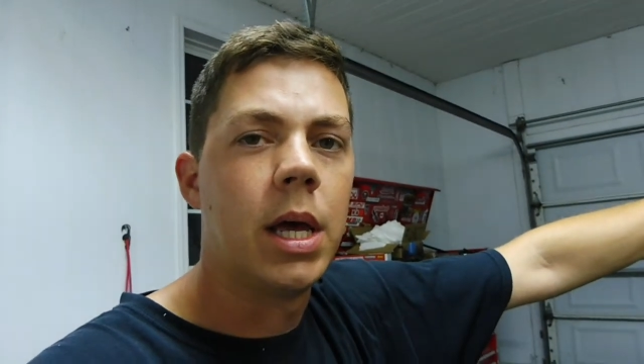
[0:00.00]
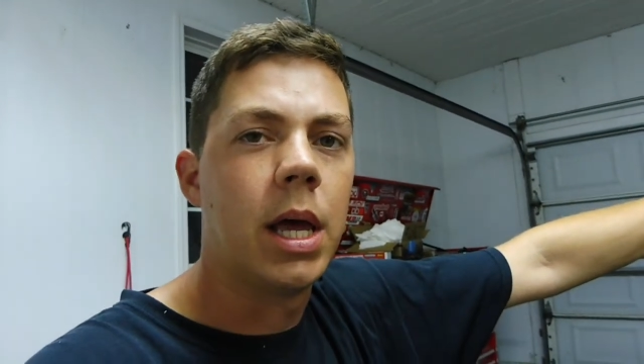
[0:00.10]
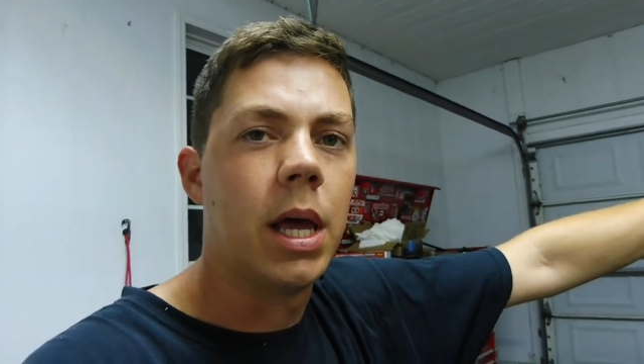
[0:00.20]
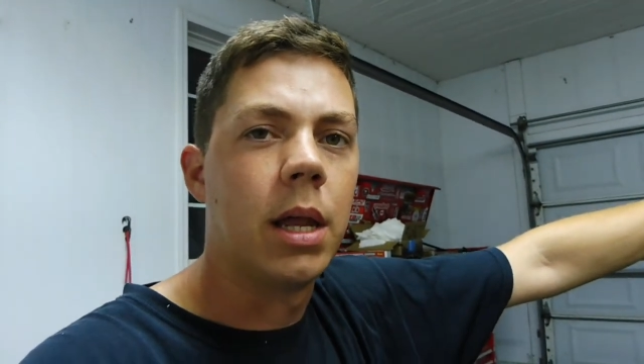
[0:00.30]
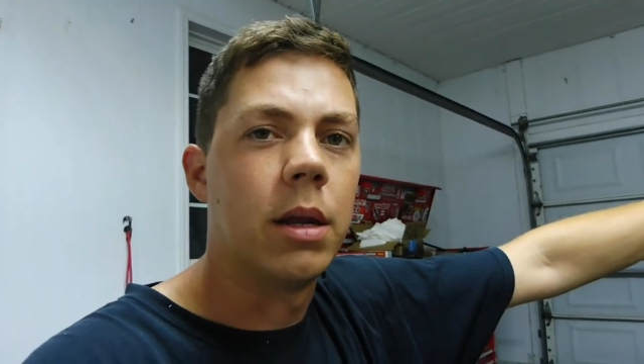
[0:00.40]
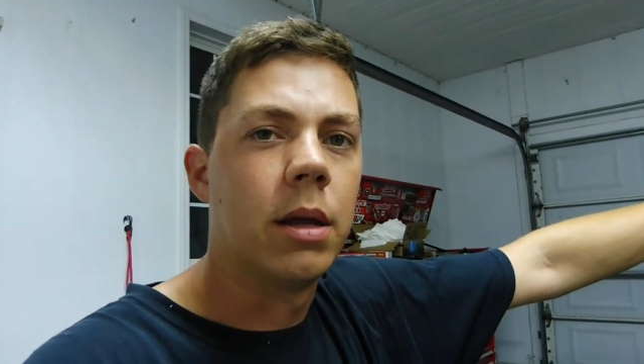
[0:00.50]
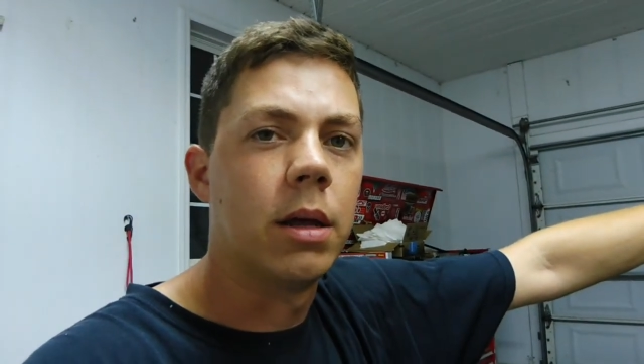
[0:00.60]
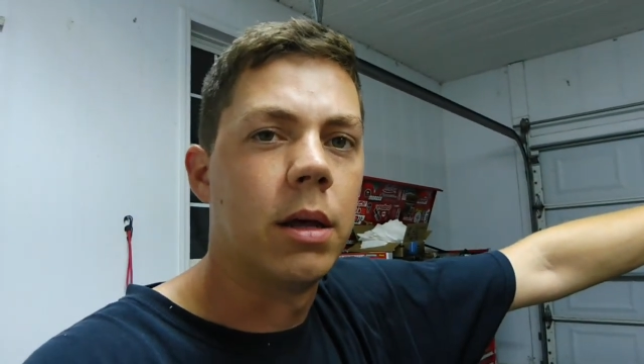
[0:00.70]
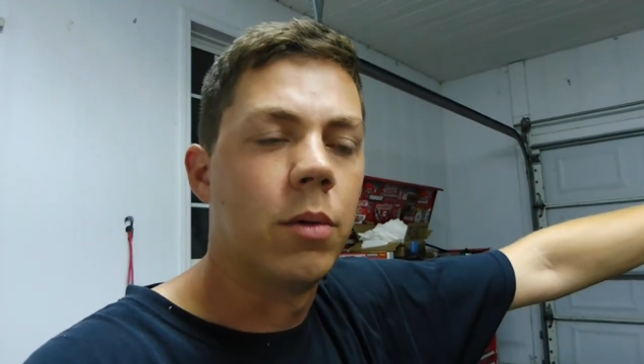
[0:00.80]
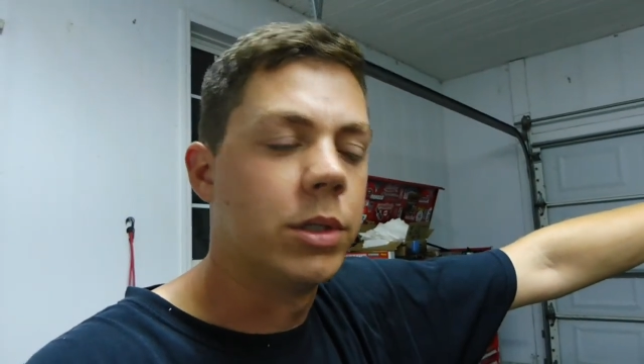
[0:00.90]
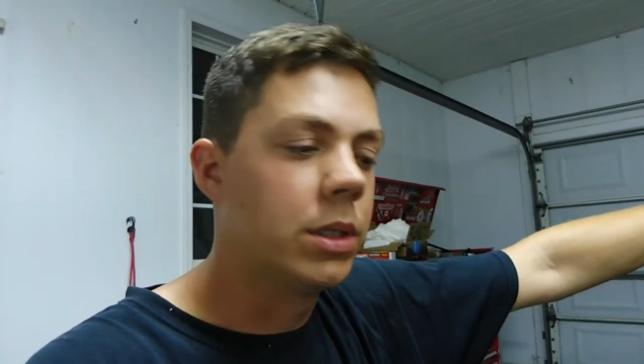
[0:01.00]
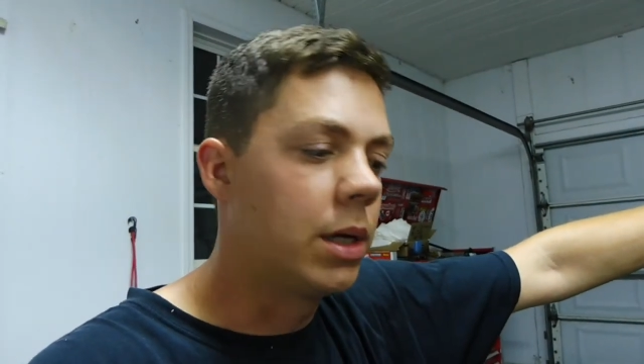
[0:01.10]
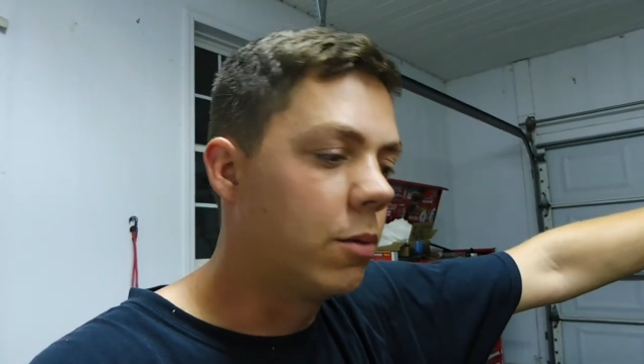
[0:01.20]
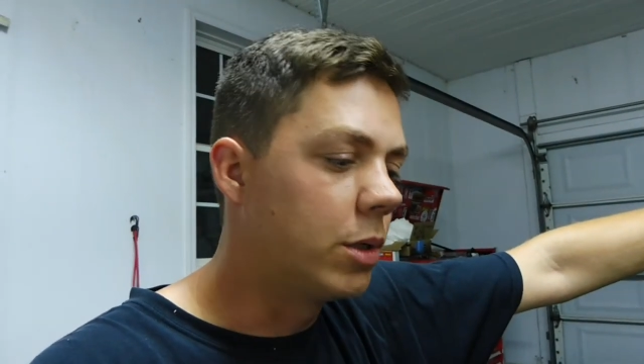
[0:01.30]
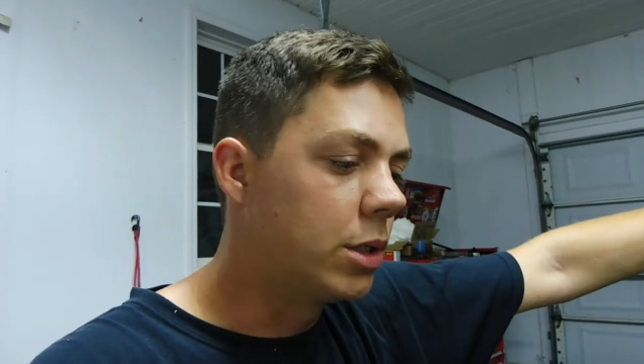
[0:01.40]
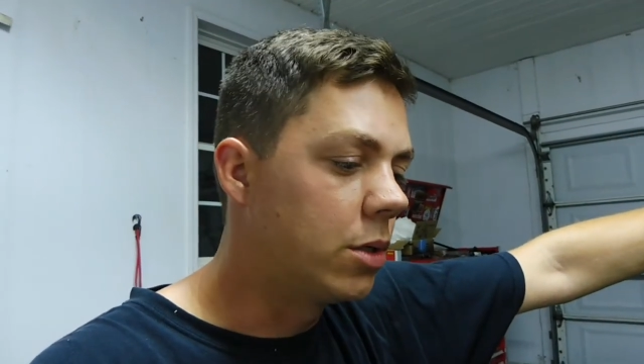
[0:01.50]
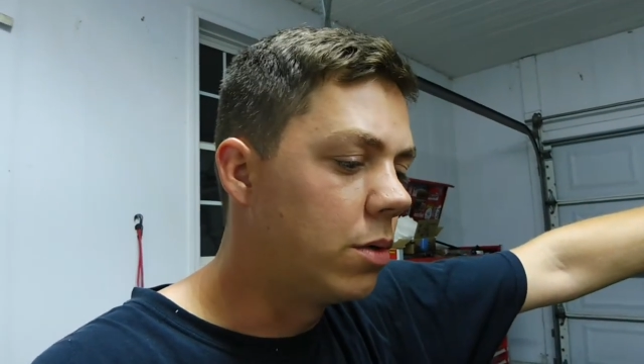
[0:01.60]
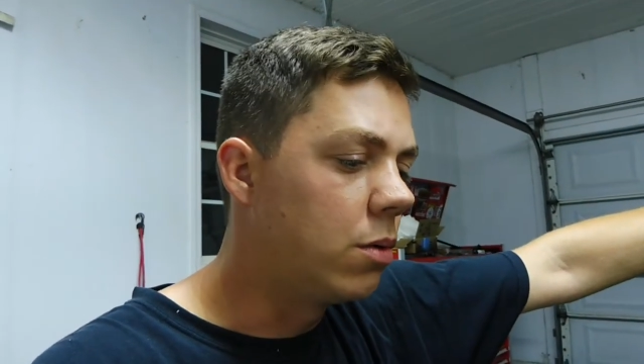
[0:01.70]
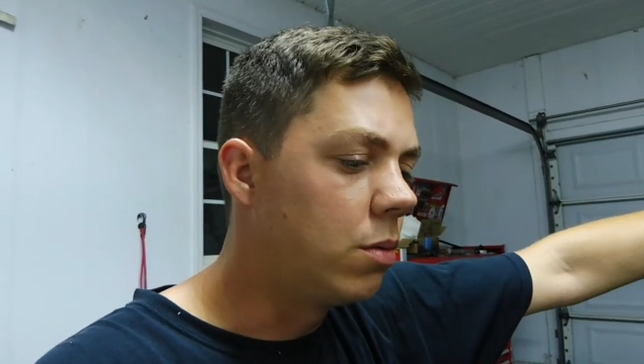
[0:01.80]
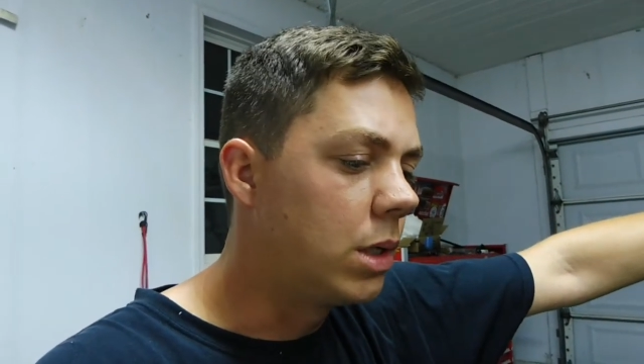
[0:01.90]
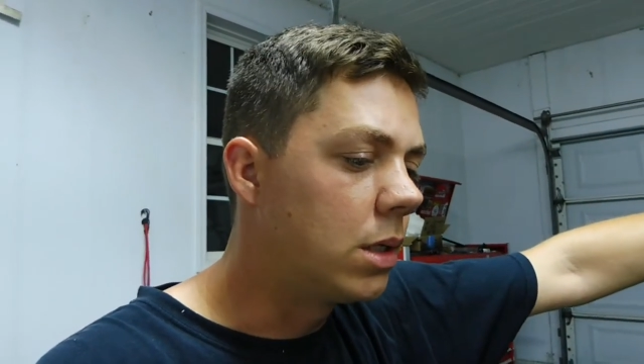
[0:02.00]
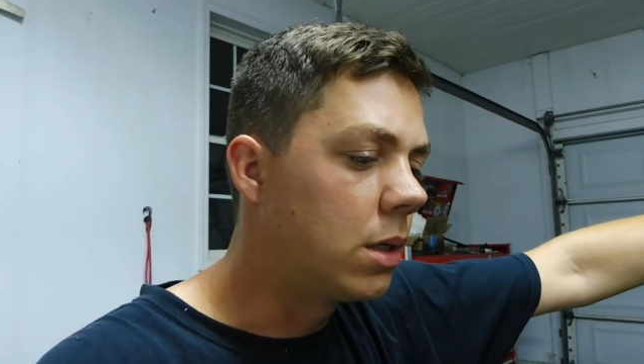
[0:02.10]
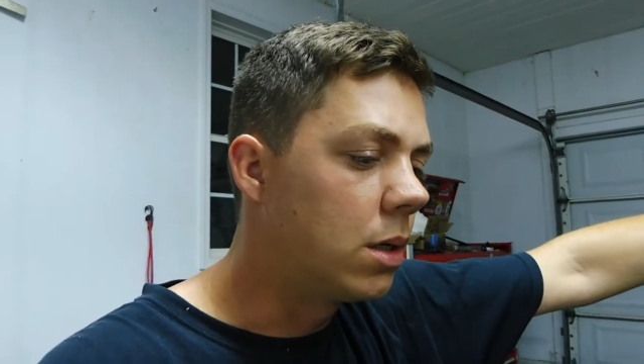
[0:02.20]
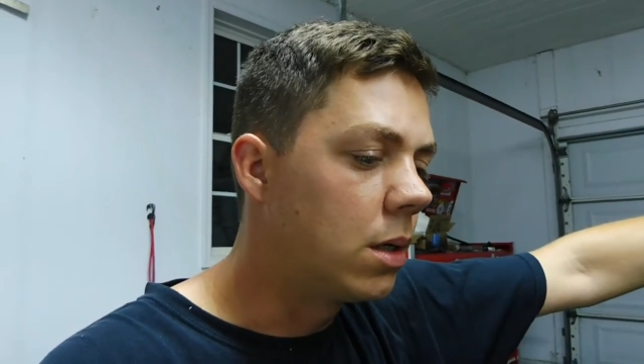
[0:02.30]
and what you think we should do with it.